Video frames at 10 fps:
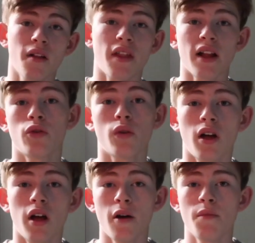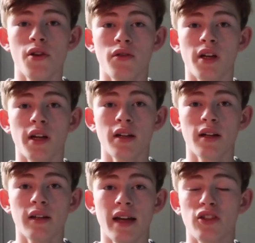that's all the light I'm using.
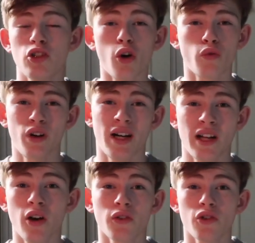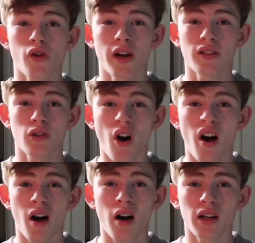It's not really concentrated, it's not
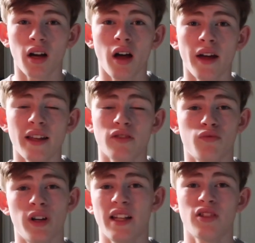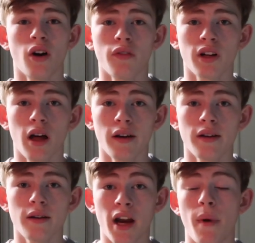hard light, it's really soft light,
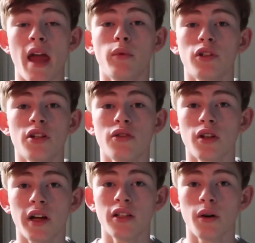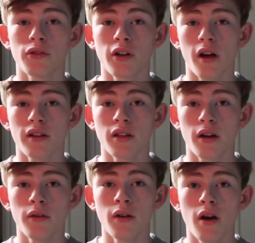and I'm able to use 3200
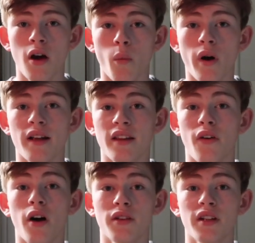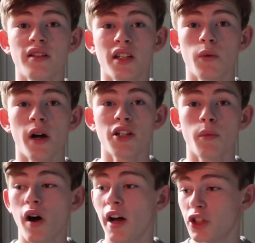ISO. Whereas if I was in a situation
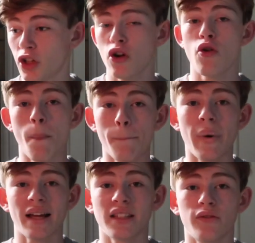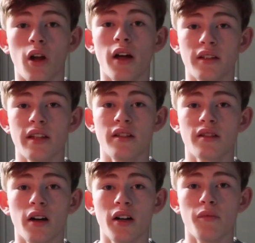where I had 2 massive lights either
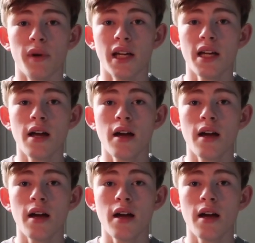side of me,